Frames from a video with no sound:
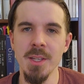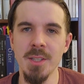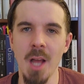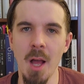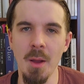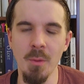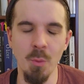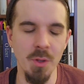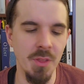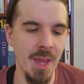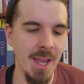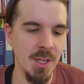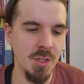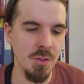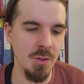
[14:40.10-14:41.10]

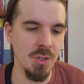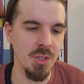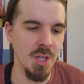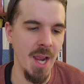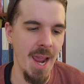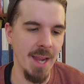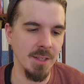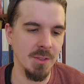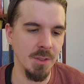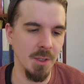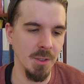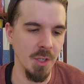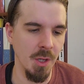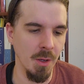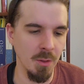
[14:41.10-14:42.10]
Esther Jack's
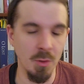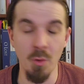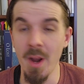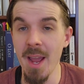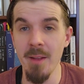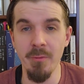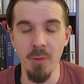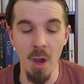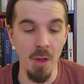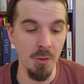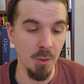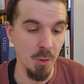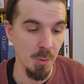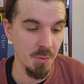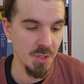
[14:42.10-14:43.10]

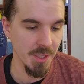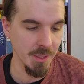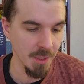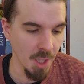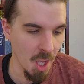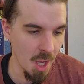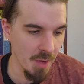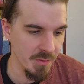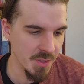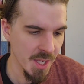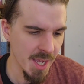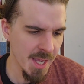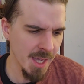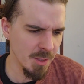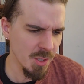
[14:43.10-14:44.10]
grandfather, whom she loves,
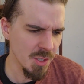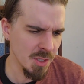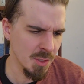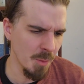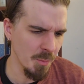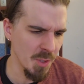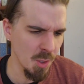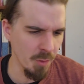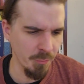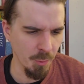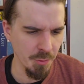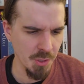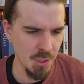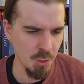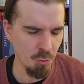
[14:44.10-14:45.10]
and just some beautiful
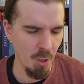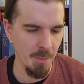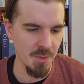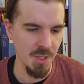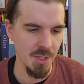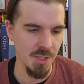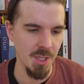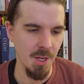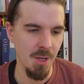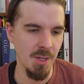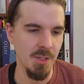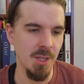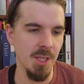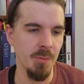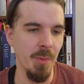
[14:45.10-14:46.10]
descriptions here. It
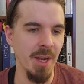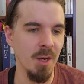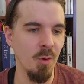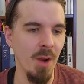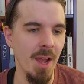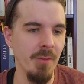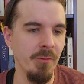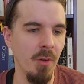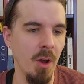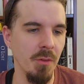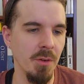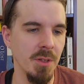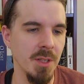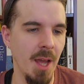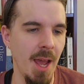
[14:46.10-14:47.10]
says, "My
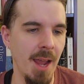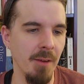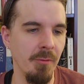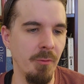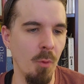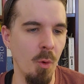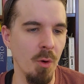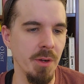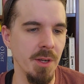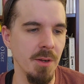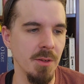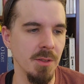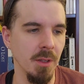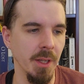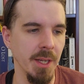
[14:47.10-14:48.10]
grandfather died 4
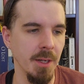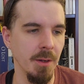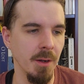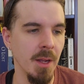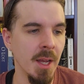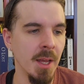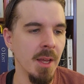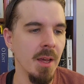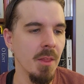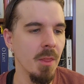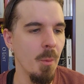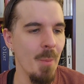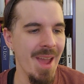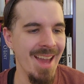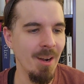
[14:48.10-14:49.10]
years later. The
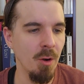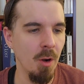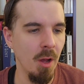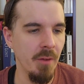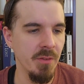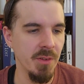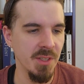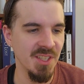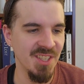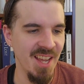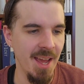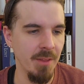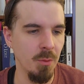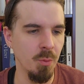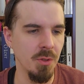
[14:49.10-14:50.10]
manner of his
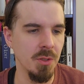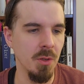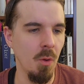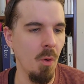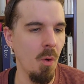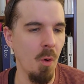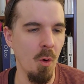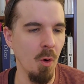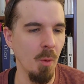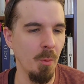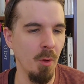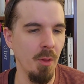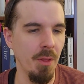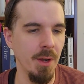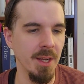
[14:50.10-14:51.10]
death was so
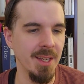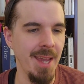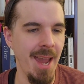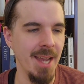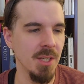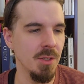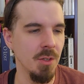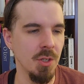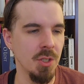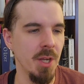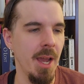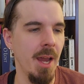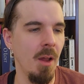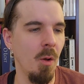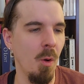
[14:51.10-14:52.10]
horrible that it cast a
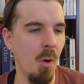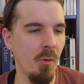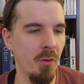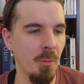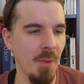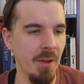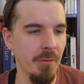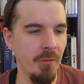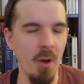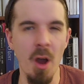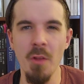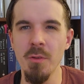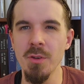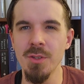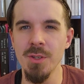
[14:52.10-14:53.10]
shadow over my
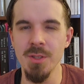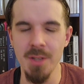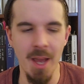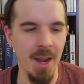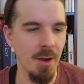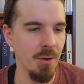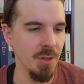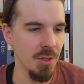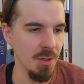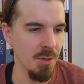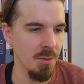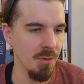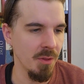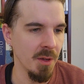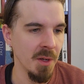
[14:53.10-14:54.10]
father's entire
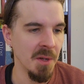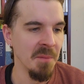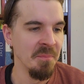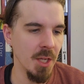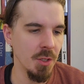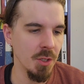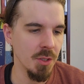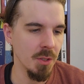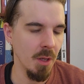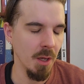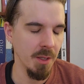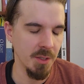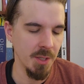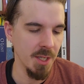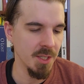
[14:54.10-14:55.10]
youth." And just
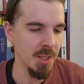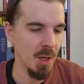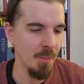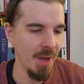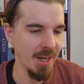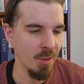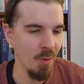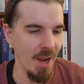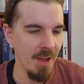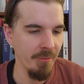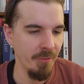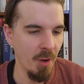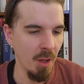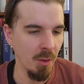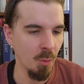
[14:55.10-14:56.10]
it says here, my
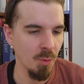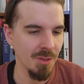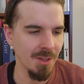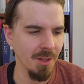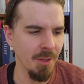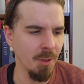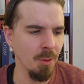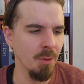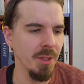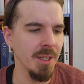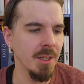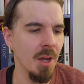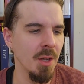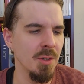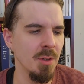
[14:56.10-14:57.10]
grandfather was literally
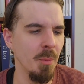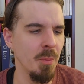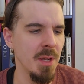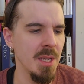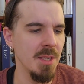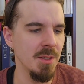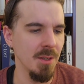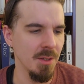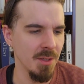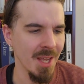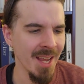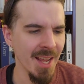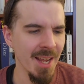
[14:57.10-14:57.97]
cut to pieces.